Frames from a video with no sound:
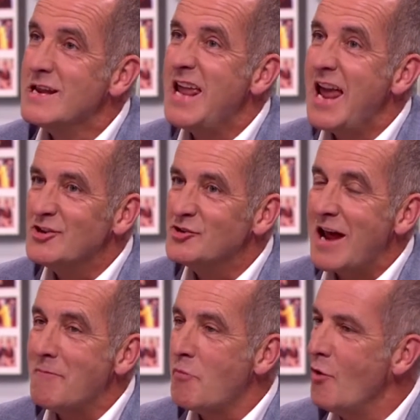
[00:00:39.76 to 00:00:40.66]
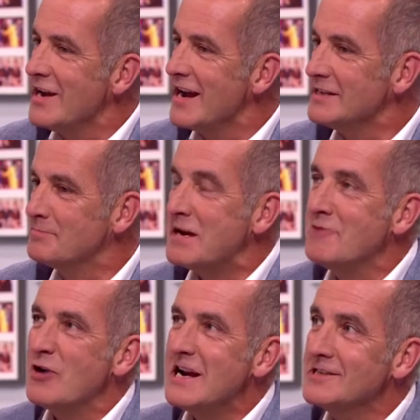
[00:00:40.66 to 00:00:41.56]
Yes, that point has
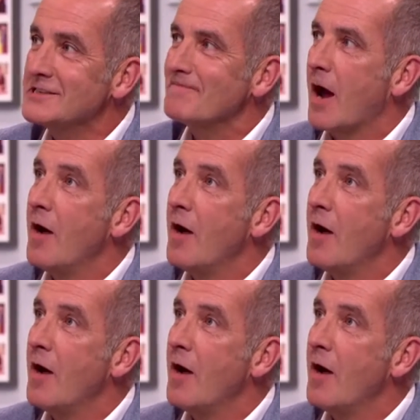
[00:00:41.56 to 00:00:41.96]
been raised. Mm.